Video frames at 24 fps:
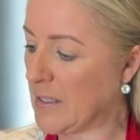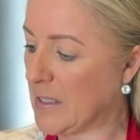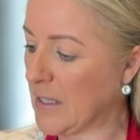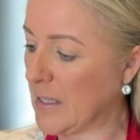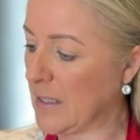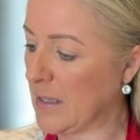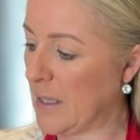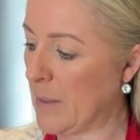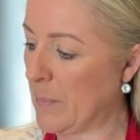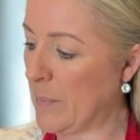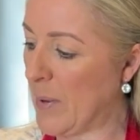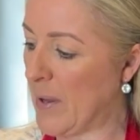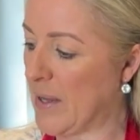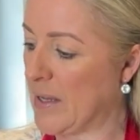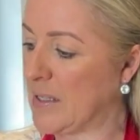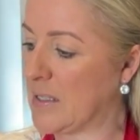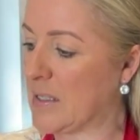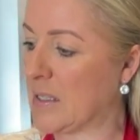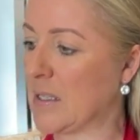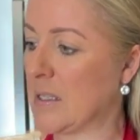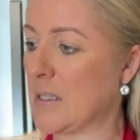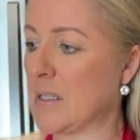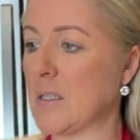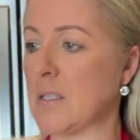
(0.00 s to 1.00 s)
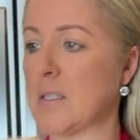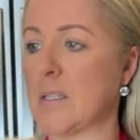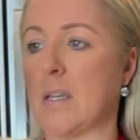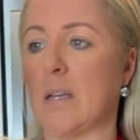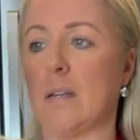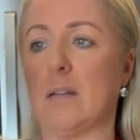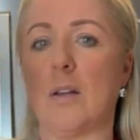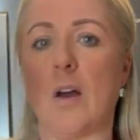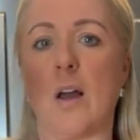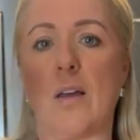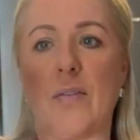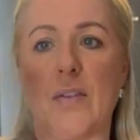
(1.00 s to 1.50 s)
I'm going to get
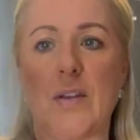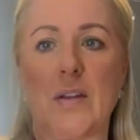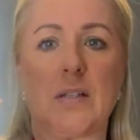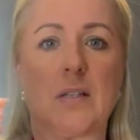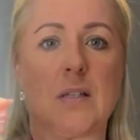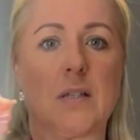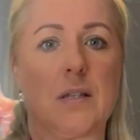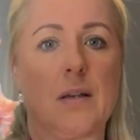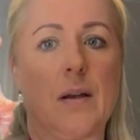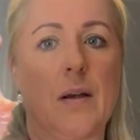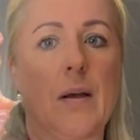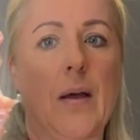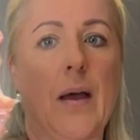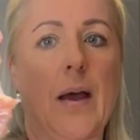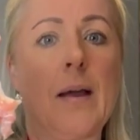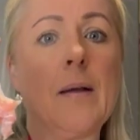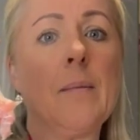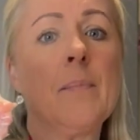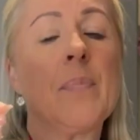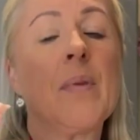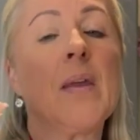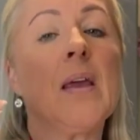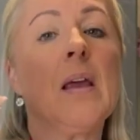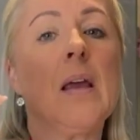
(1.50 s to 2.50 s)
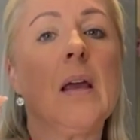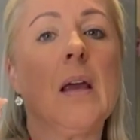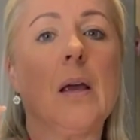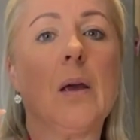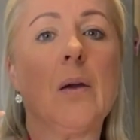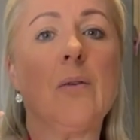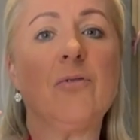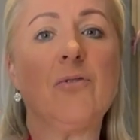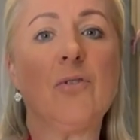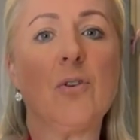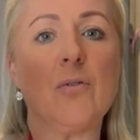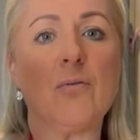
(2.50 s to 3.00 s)
basically
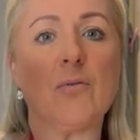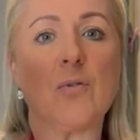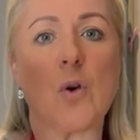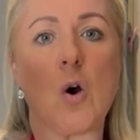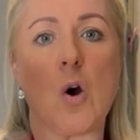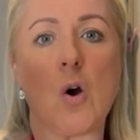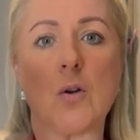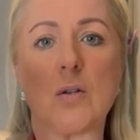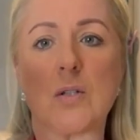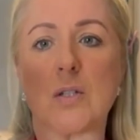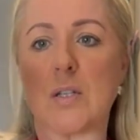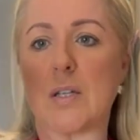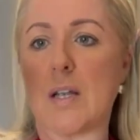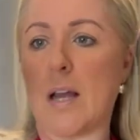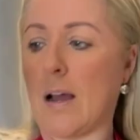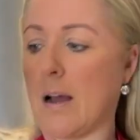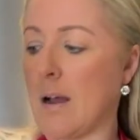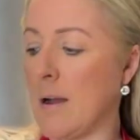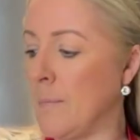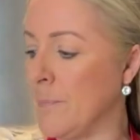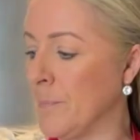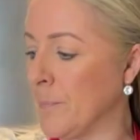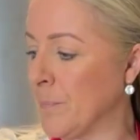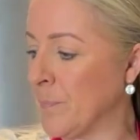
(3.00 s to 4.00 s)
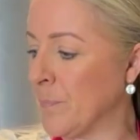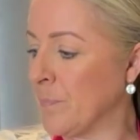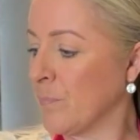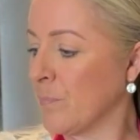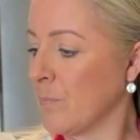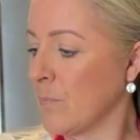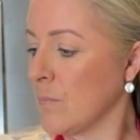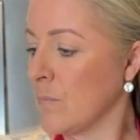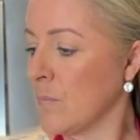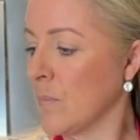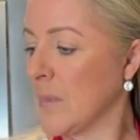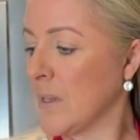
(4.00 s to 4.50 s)
pieces like this, okay?
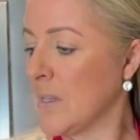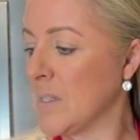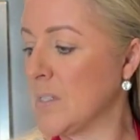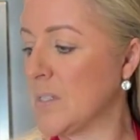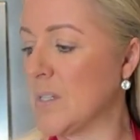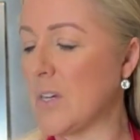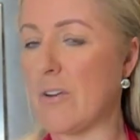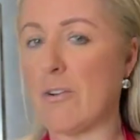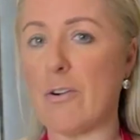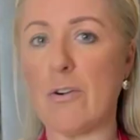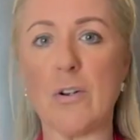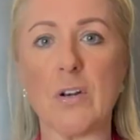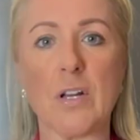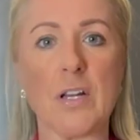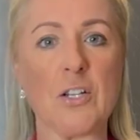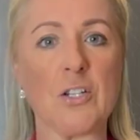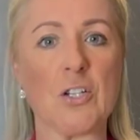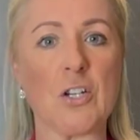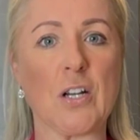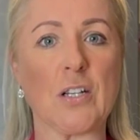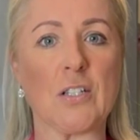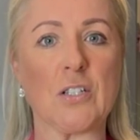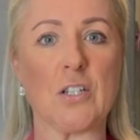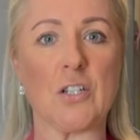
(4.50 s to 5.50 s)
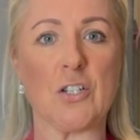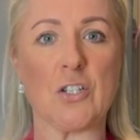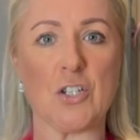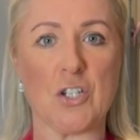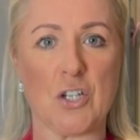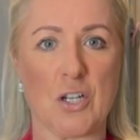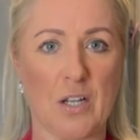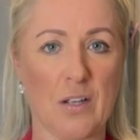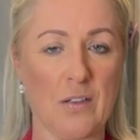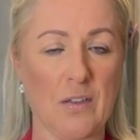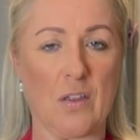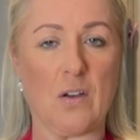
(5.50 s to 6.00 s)
If you've got
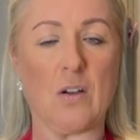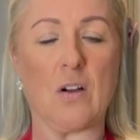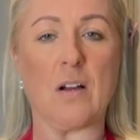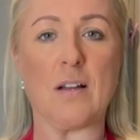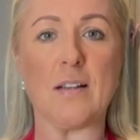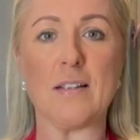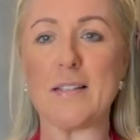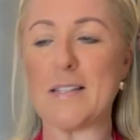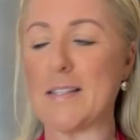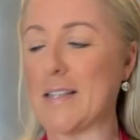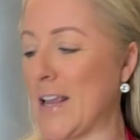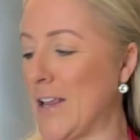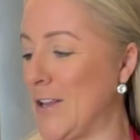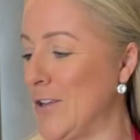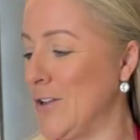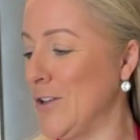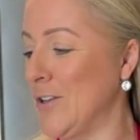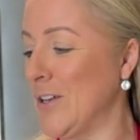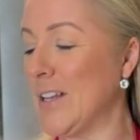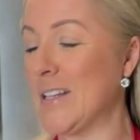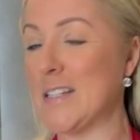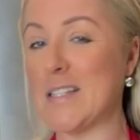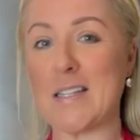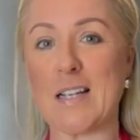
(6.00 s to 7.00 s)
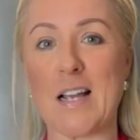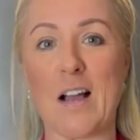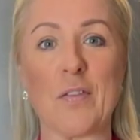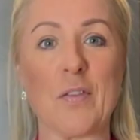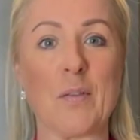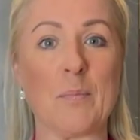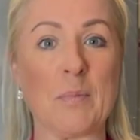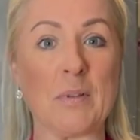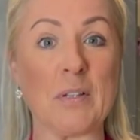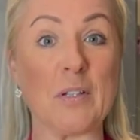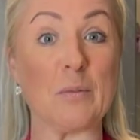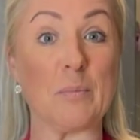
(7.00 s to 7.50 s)

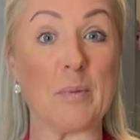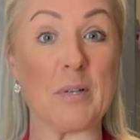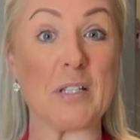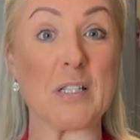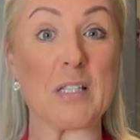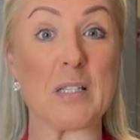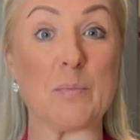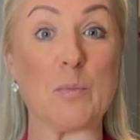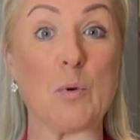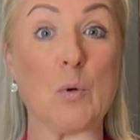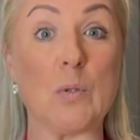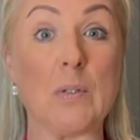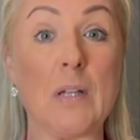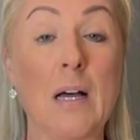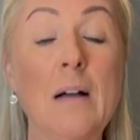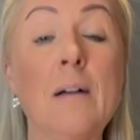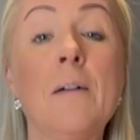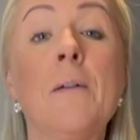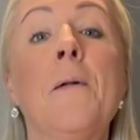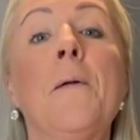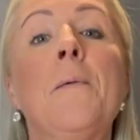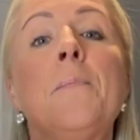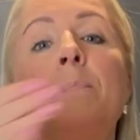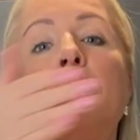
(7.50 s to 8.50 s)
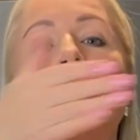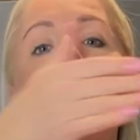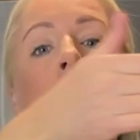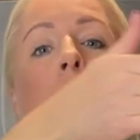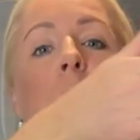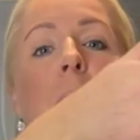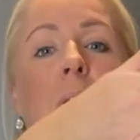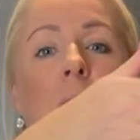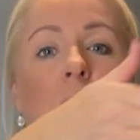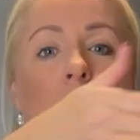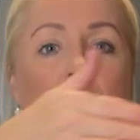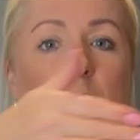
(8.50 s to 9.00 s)
steroid-injected chicken thighs and you need to
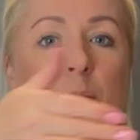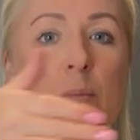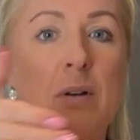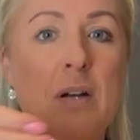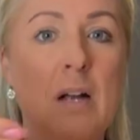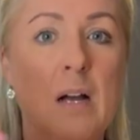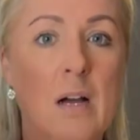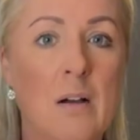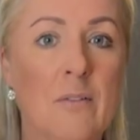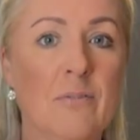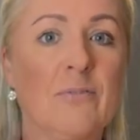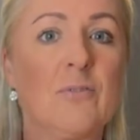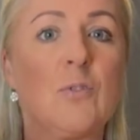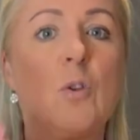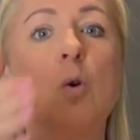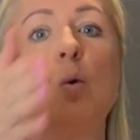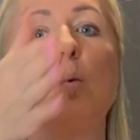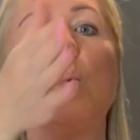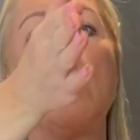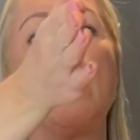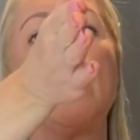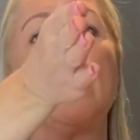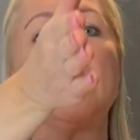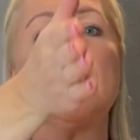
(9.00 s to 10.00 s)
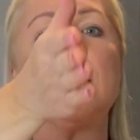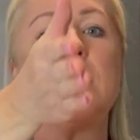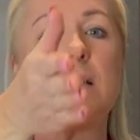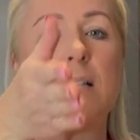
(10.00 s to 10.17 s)
cut them a little bit smaller,